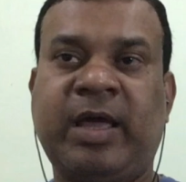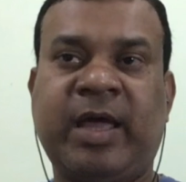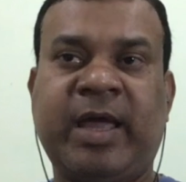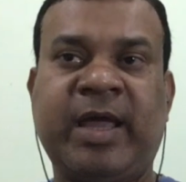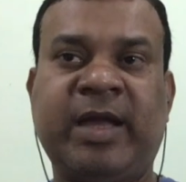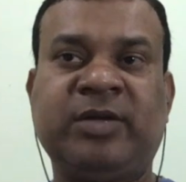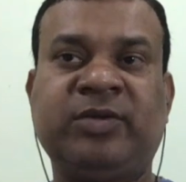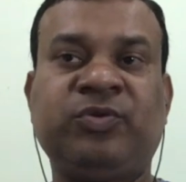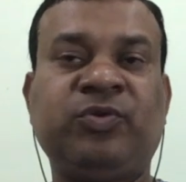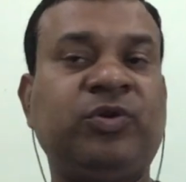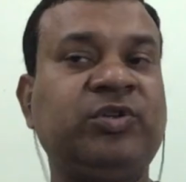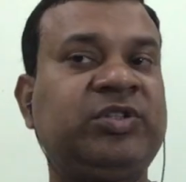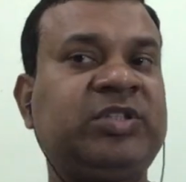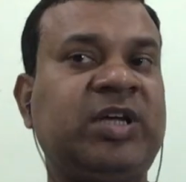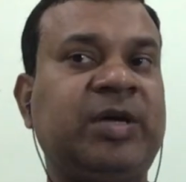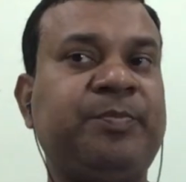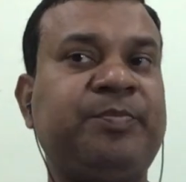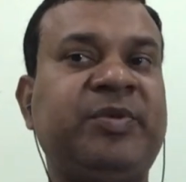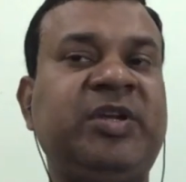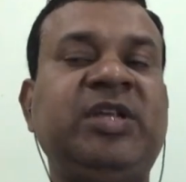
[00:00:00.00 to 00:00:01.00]
and those
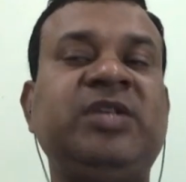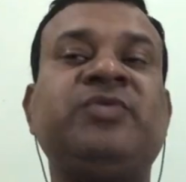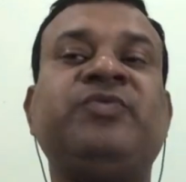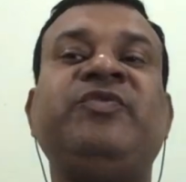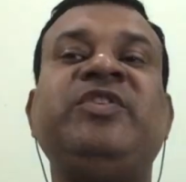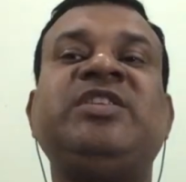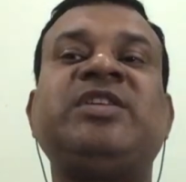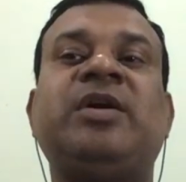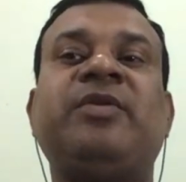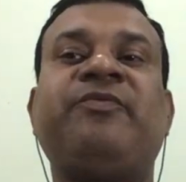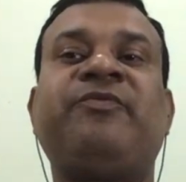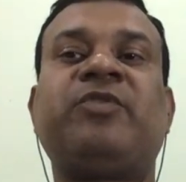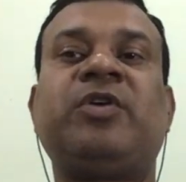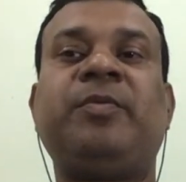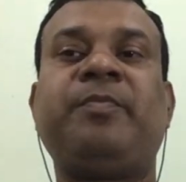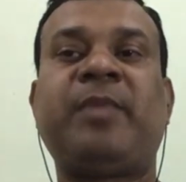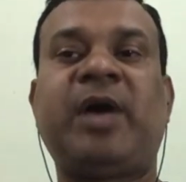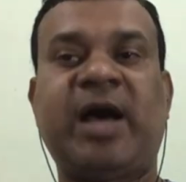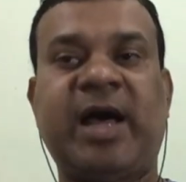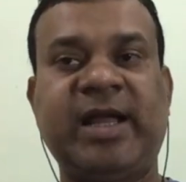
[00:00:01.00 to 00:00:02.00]
companies which are
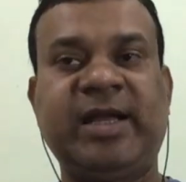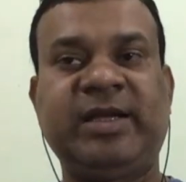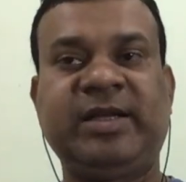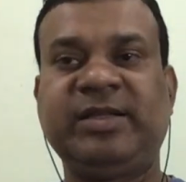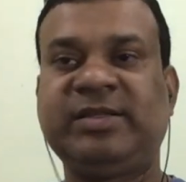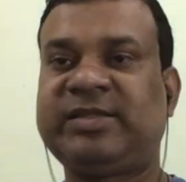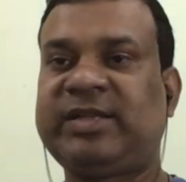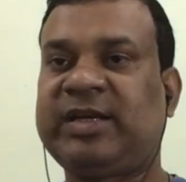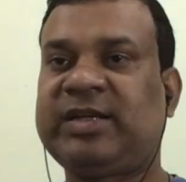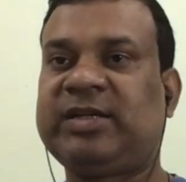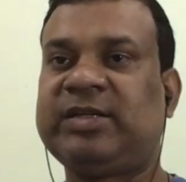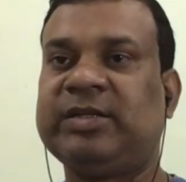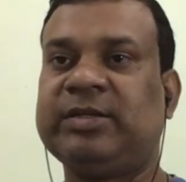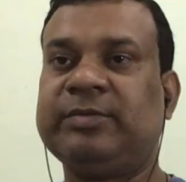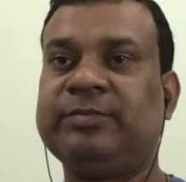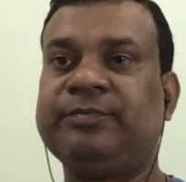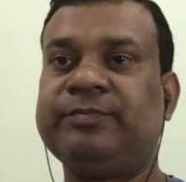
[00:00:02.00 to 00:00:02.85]
from IT sector.